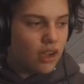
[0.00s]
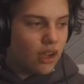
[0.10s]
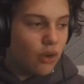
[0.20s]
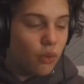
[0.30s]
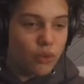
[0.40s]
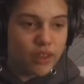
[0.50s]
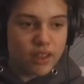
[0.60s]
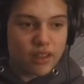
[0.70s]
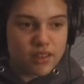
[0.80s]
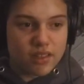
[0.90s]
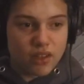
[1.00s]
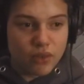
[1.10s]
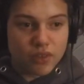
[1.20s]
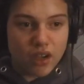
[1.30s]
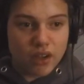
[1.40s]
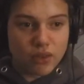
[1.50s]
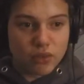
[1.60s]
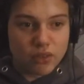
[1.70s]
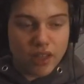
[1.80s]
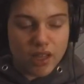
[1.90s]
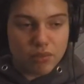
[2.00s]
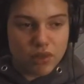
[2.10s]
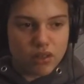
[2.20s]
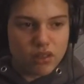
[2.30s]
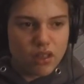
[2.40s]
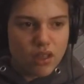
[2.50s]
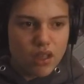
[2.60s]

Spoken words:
or their self-titled debut.